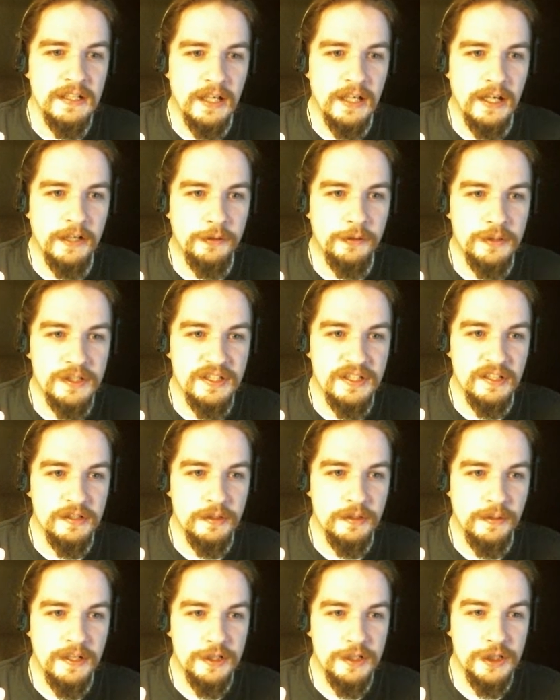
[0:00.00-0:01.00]
and increased stun
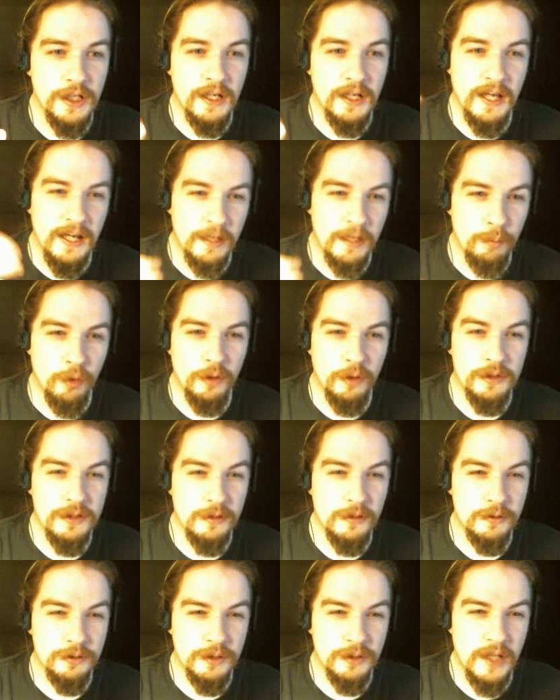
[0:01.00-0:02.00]
duration, and then more
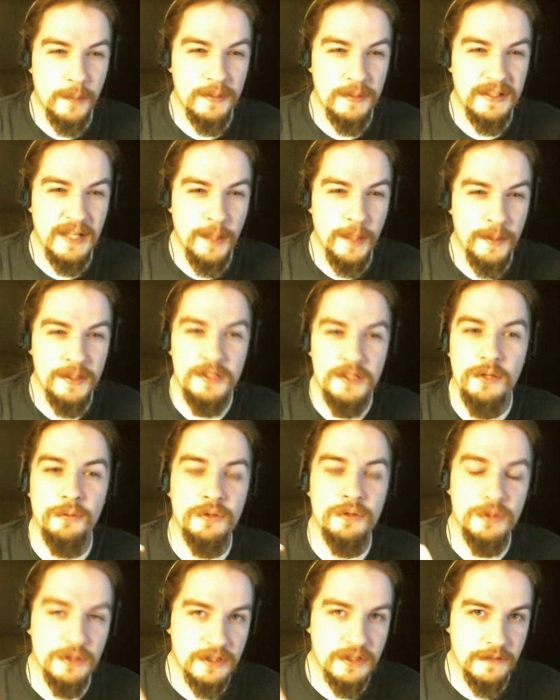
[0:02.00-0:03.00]
internal trauma damage,
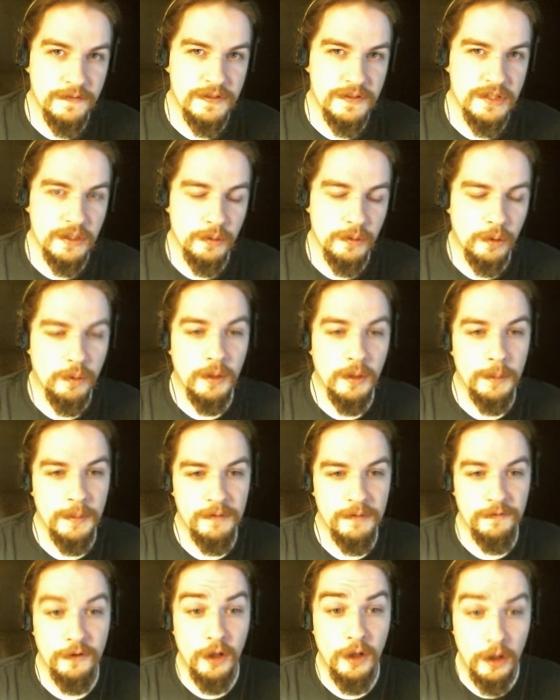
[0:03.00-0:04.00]
reduce the physique
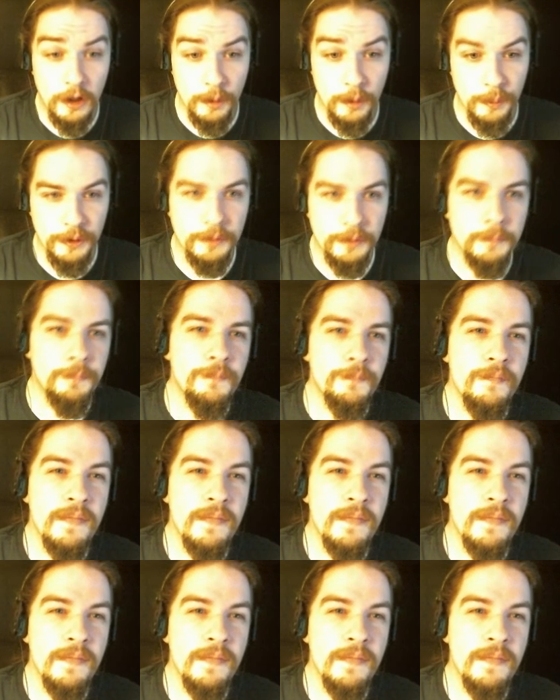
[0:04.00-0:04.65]
requirement for armor,